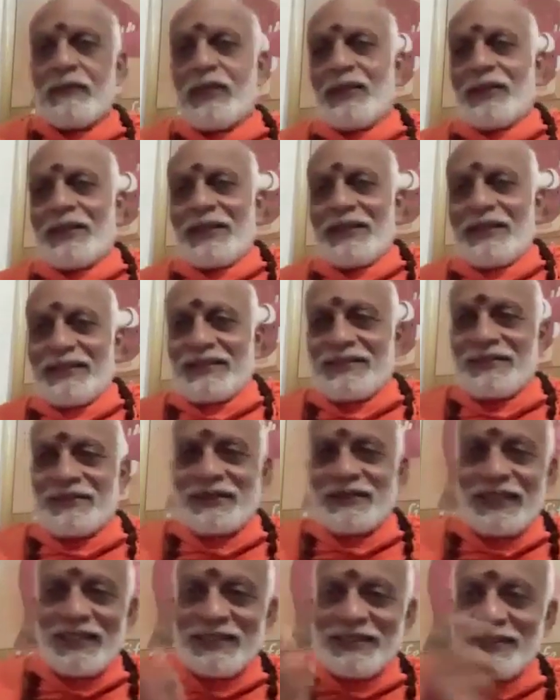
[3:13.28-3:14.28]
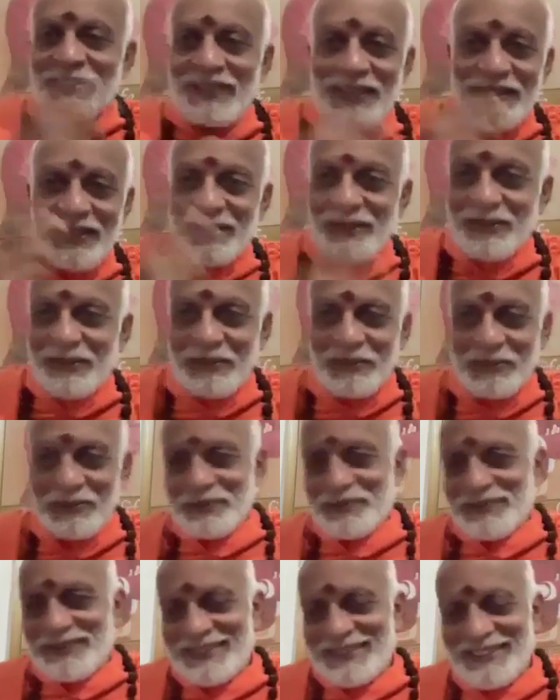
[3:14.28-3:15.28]
Okay, just needed to,
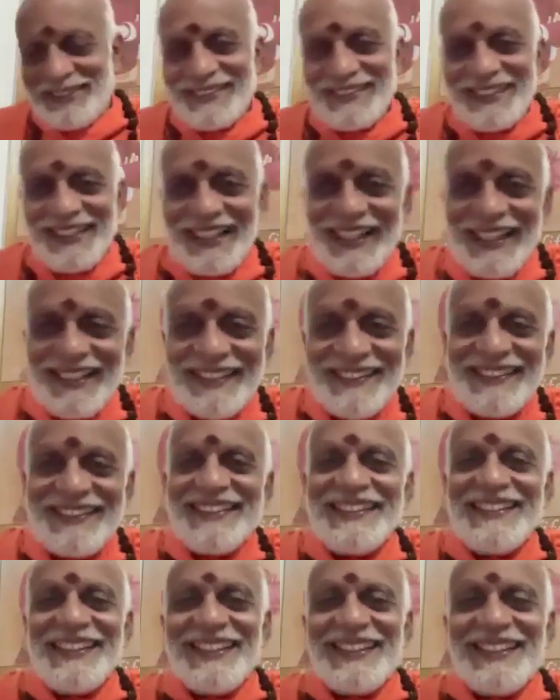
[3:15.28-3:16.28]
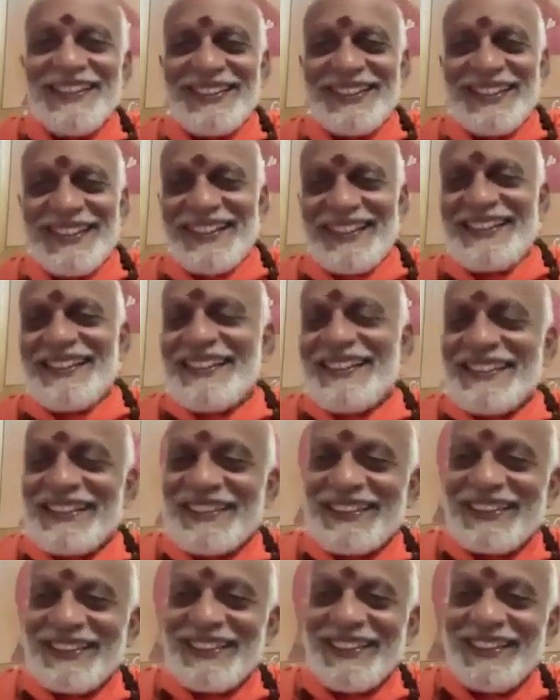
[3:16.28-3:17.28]
yeah. Okay,
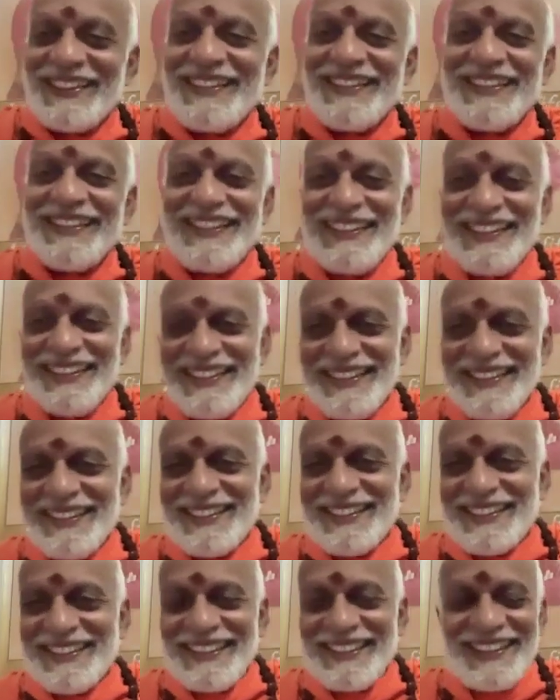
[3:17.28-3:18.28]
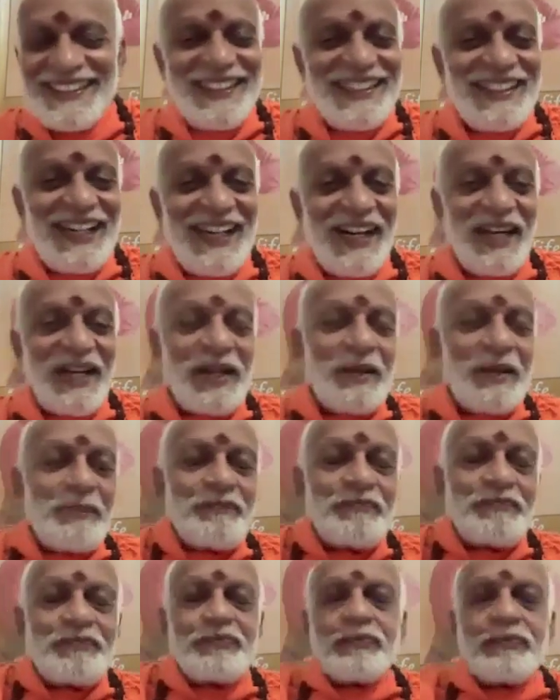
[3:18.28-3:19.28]
so,
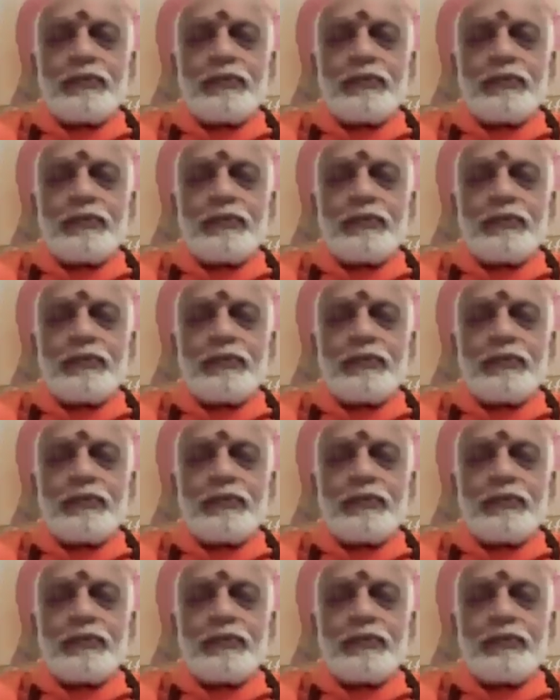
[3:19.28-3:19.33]
um,